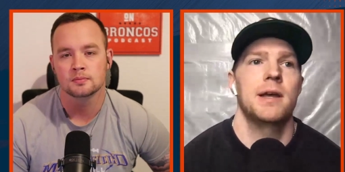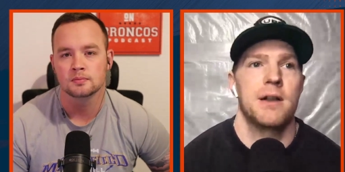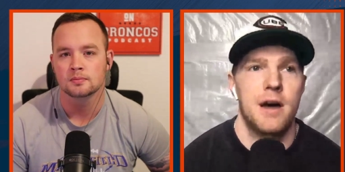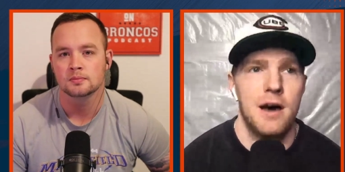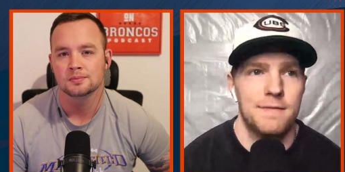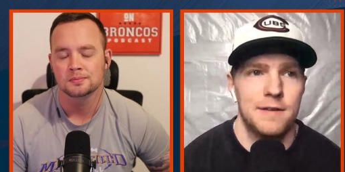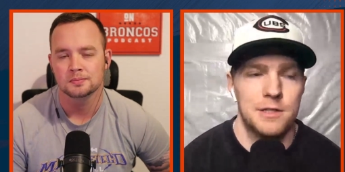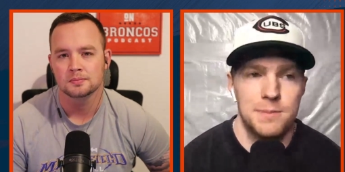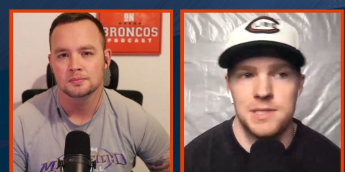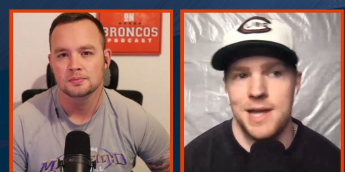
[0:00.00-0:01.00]
Speaker 1: on offense
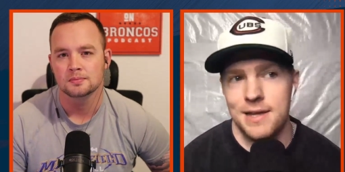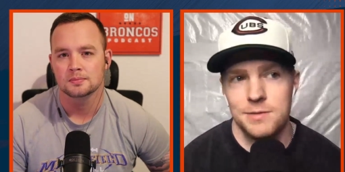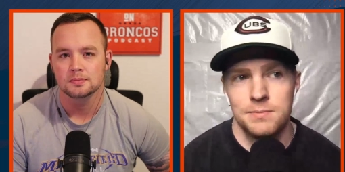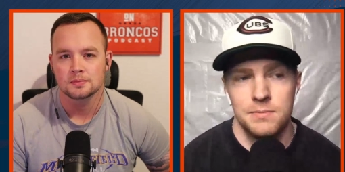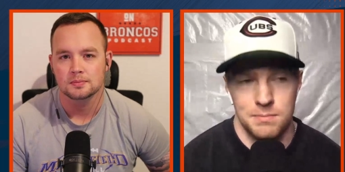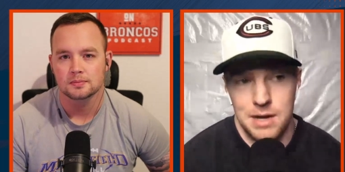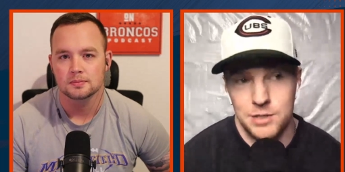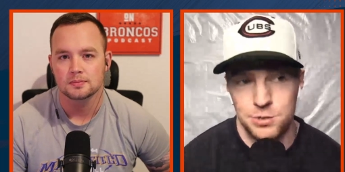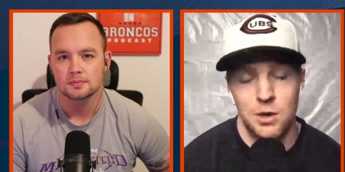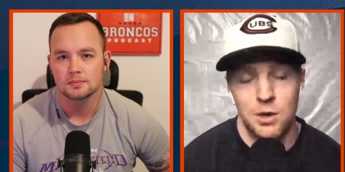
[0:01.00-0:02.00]
besides
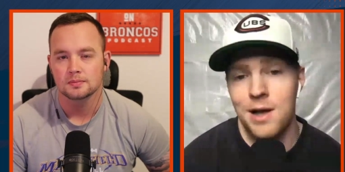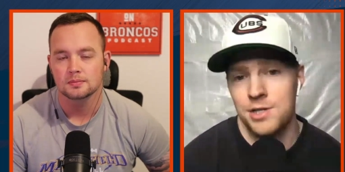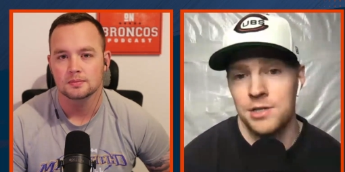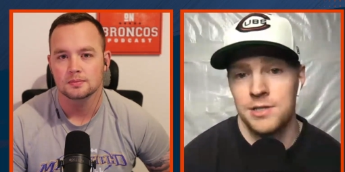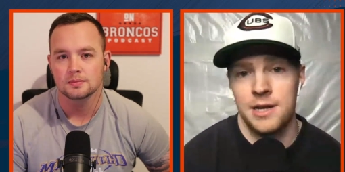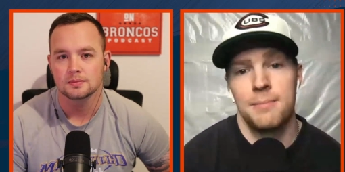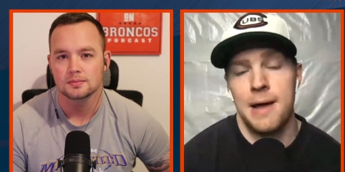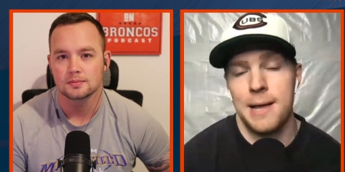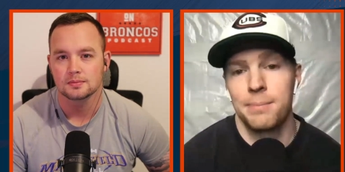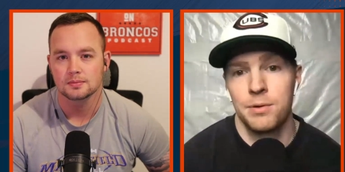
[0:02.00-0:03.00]
Montrell Washington and
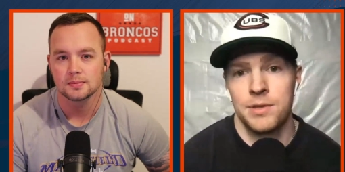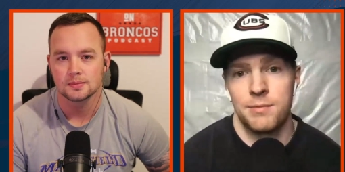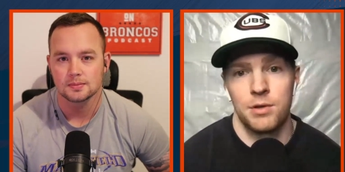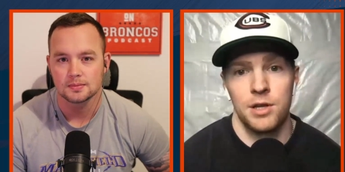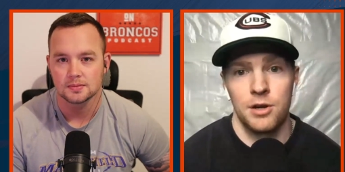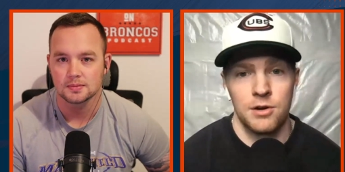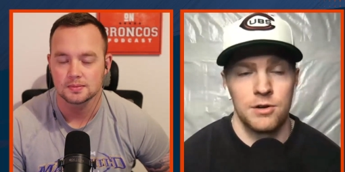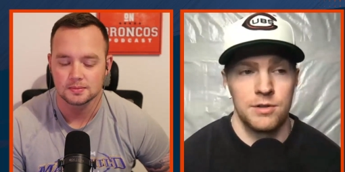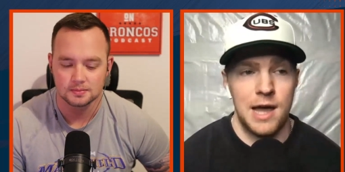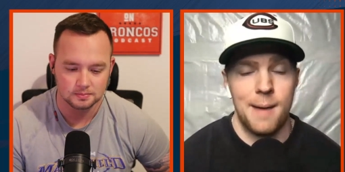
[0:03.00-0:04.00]
Mike Boone that really
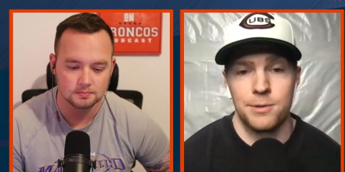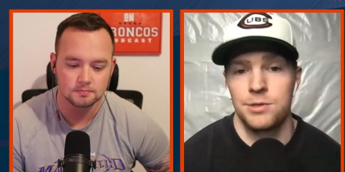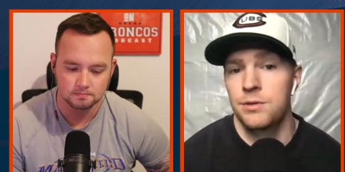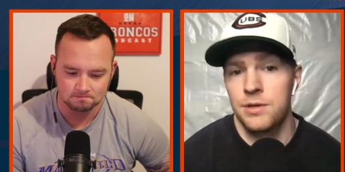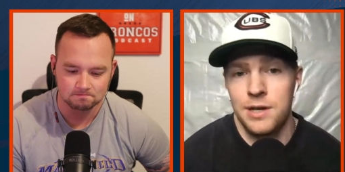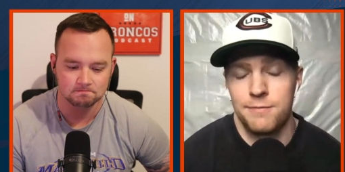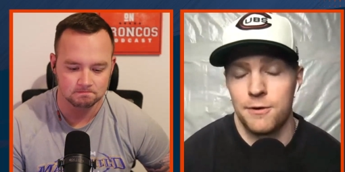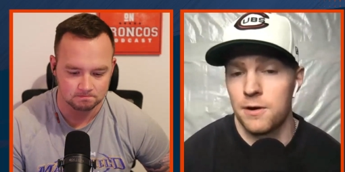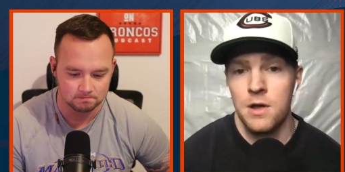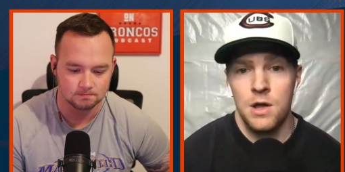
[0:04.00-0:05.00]
earned the opportunity
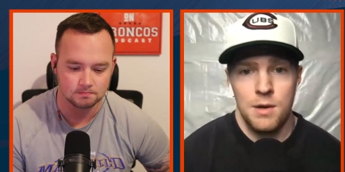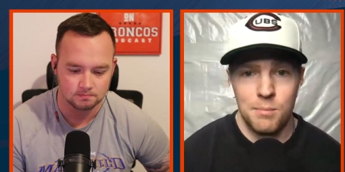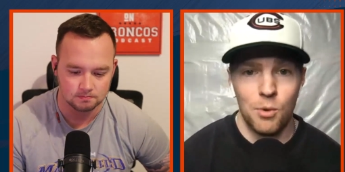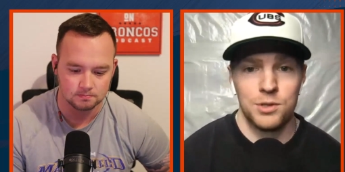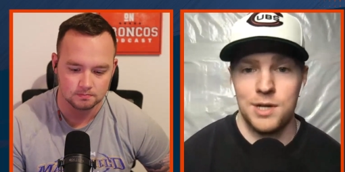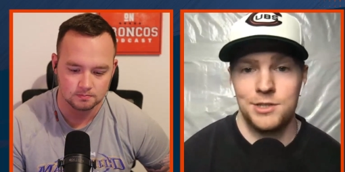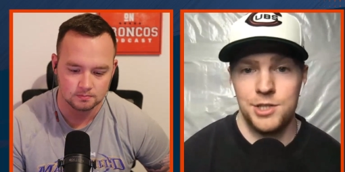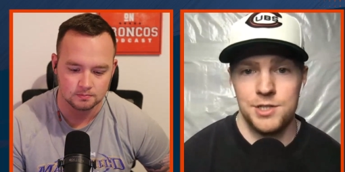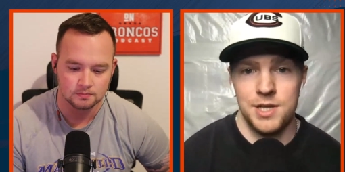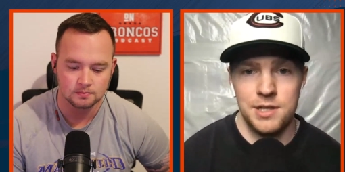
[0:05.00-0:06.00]
for more
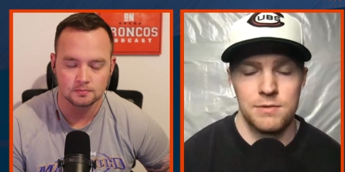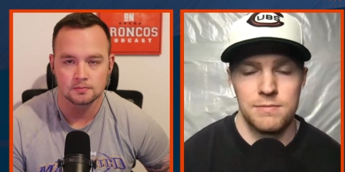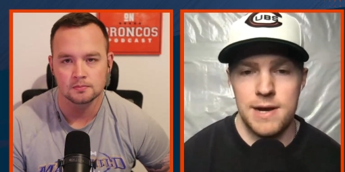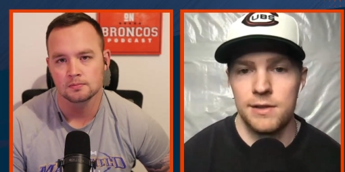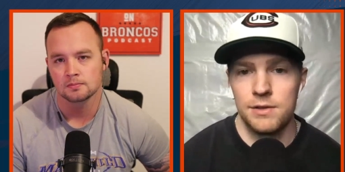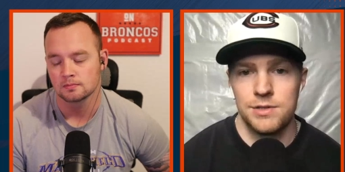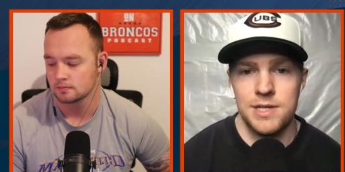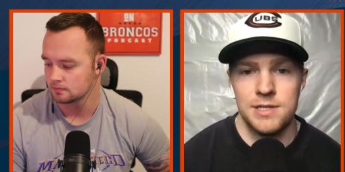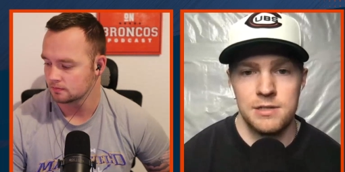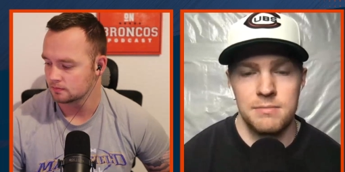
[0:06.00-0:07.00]
touches in the regular
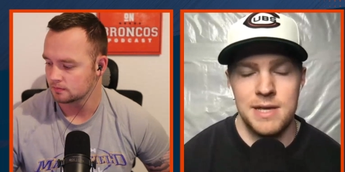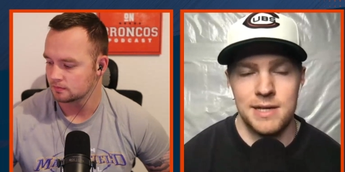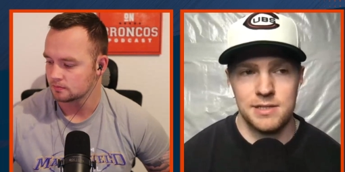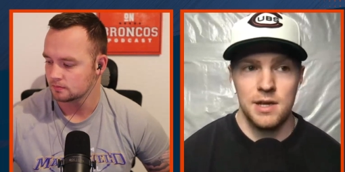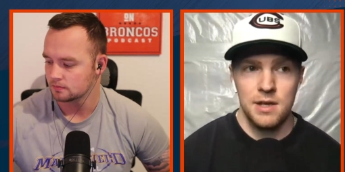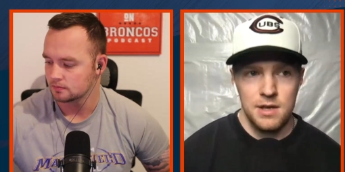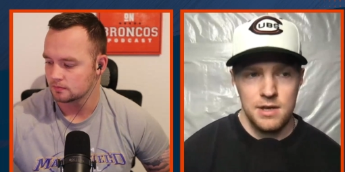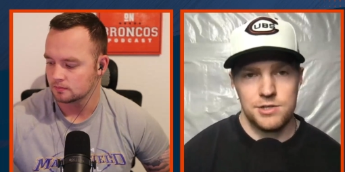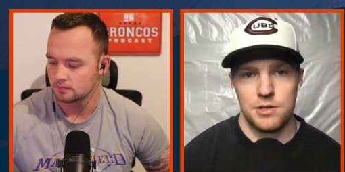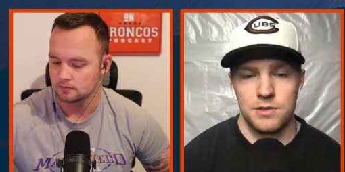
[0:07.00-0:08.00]
season mix.
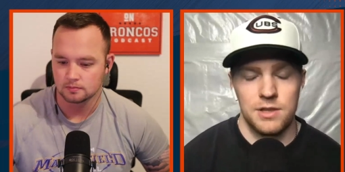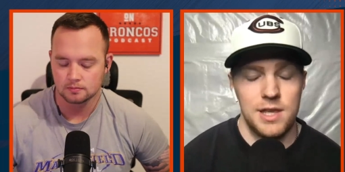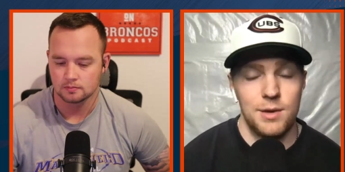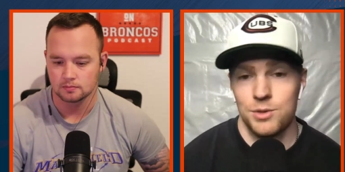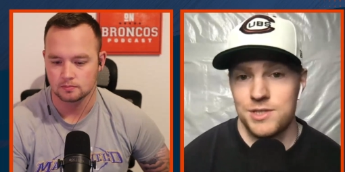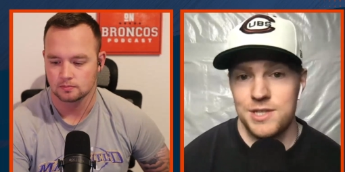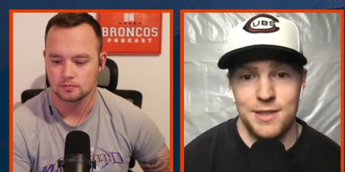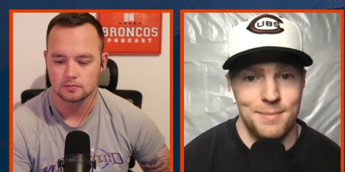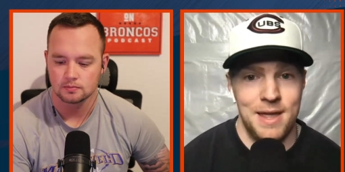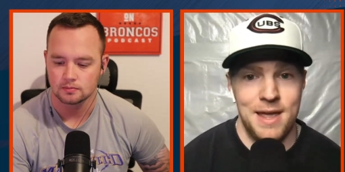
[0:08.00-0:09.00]
Certainly, we'll see
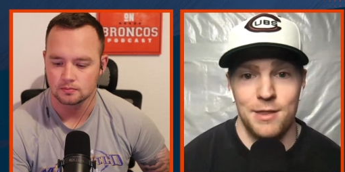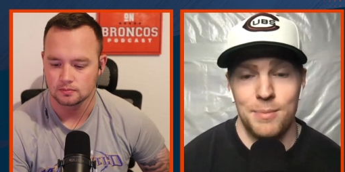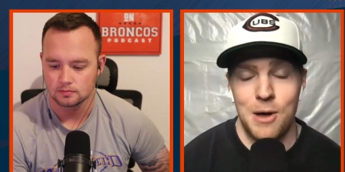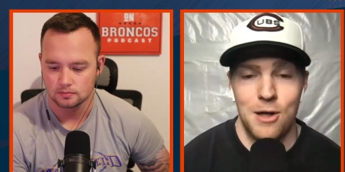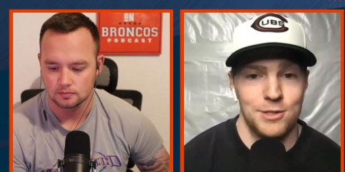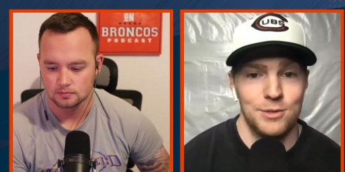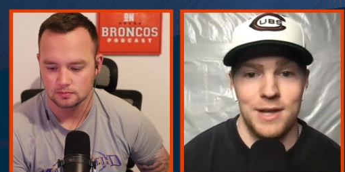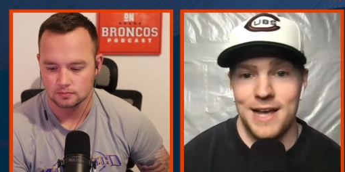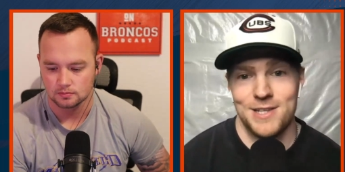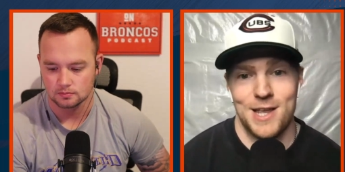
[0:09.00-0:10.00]
them hand the ball to
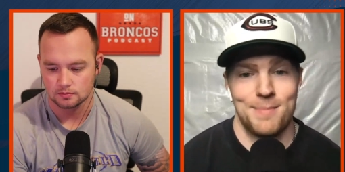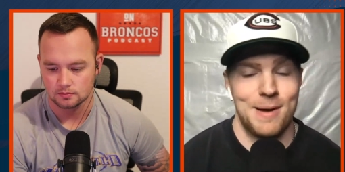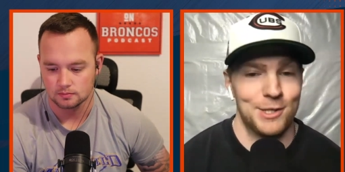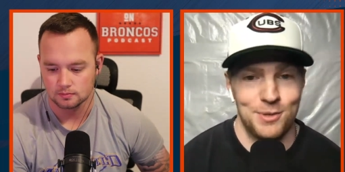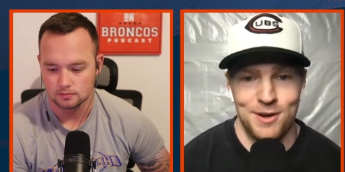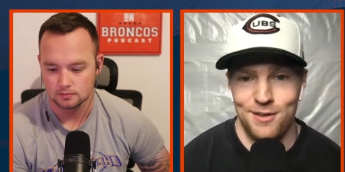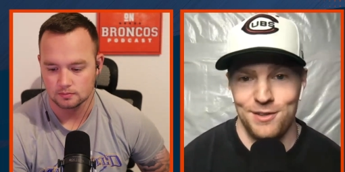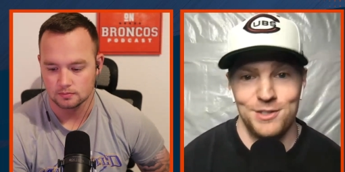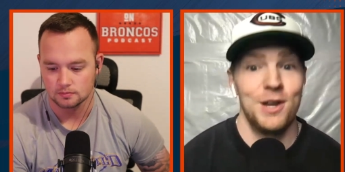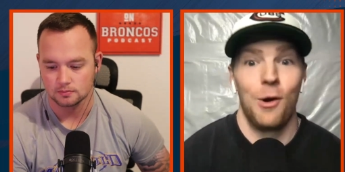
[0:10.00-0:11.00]
guys like Montrell
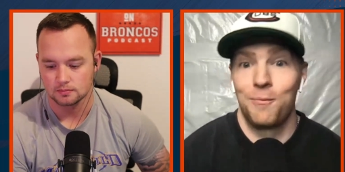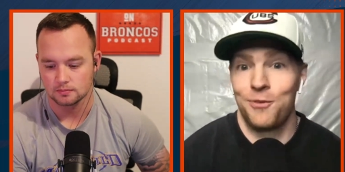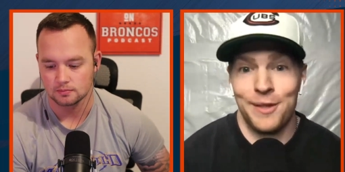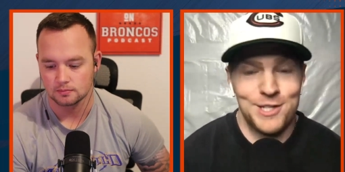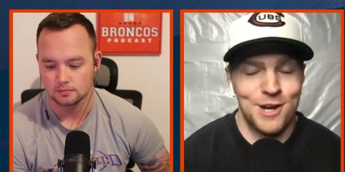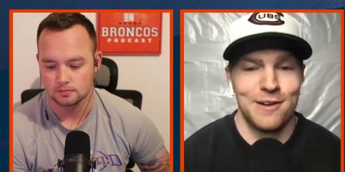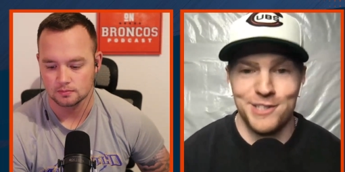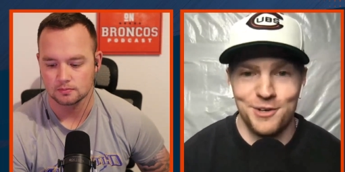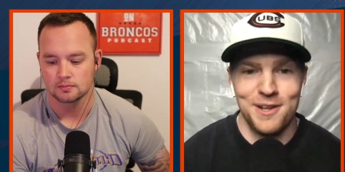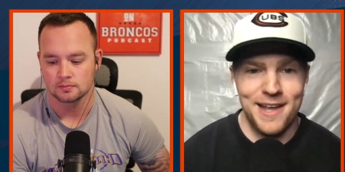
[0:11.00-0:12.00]
and hopefully Jerry
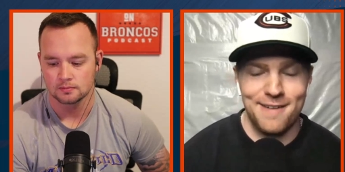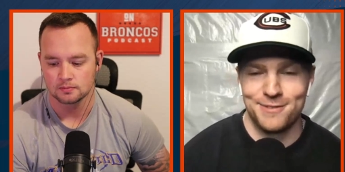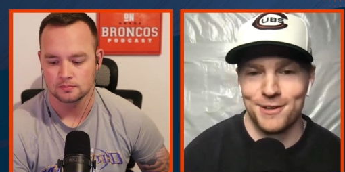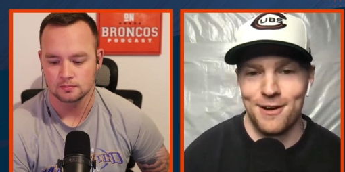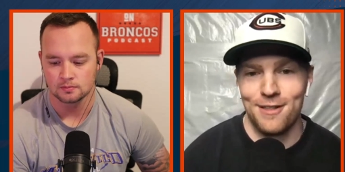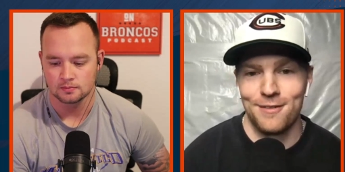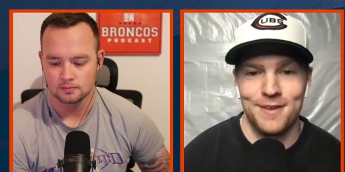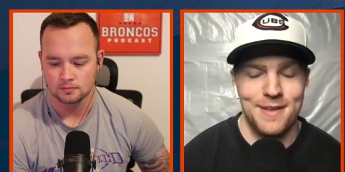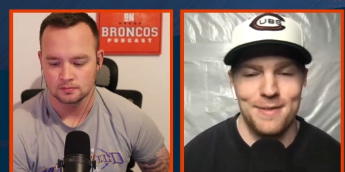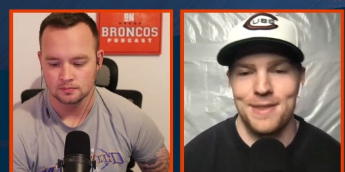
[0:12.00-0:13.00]
Jeudy after all of it.